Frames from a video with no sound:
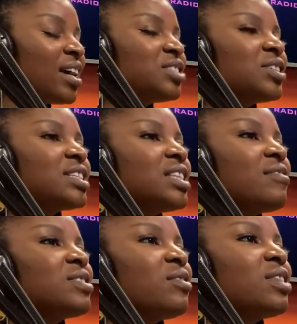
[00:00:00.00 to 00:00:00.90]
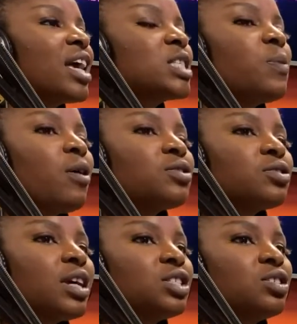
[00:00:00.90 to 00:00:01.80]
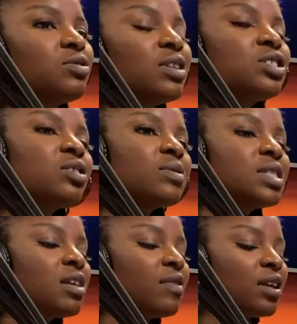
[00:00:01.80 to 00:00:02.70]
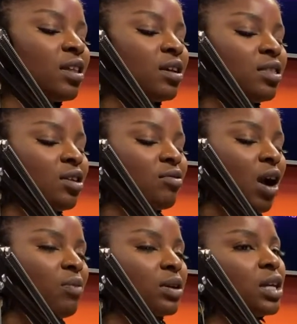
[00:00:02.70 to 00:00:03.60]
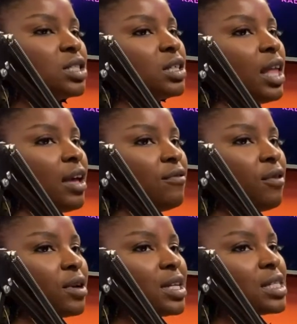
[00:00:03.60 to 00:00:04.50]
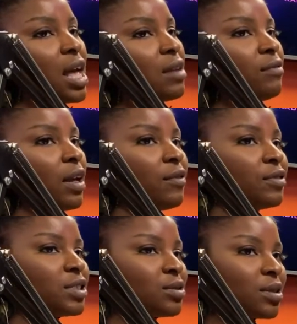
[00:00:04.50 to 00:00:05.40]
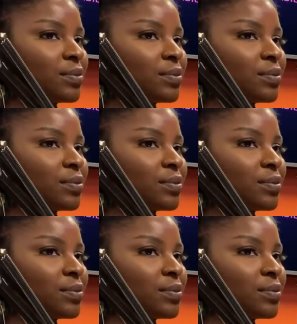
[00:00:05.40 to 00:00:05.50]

country and stuff. So the exposure that you're receiving, the groundwork that you're laying for it, it's not in vain for sure.